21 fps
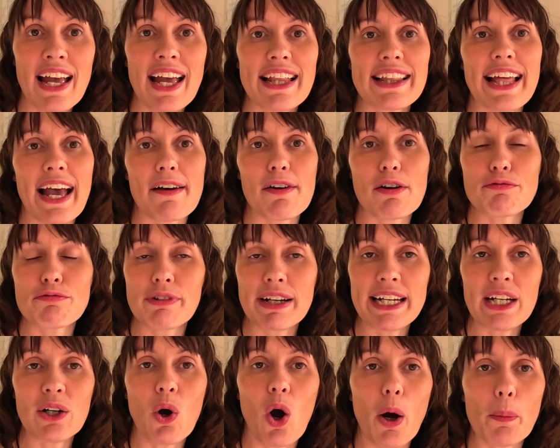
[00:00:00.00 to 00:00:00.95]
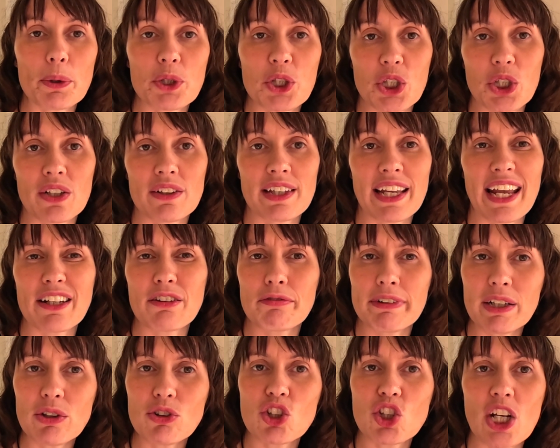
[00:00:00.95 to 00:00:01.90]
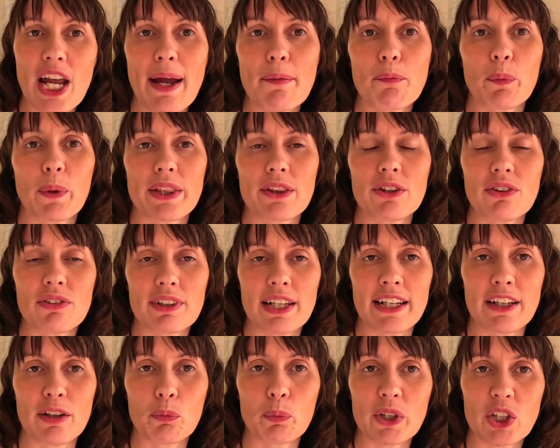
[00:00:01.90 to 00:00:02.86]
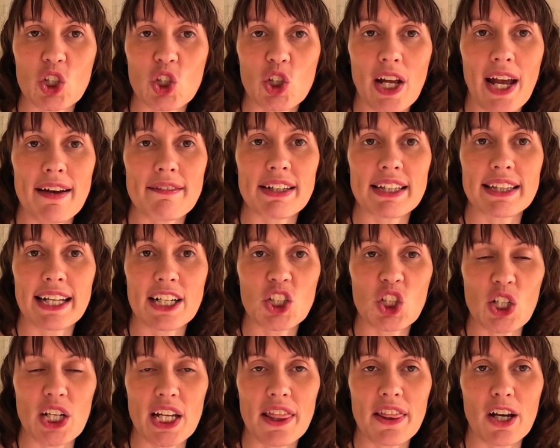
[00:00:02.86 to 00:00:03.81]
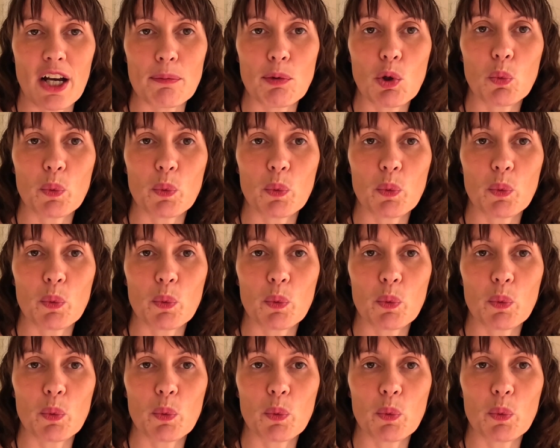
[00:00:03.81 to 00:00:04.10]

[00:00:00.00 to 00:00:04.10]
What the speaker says: They're a real opportunity and a real gem with New Zealand with sharing their geothermal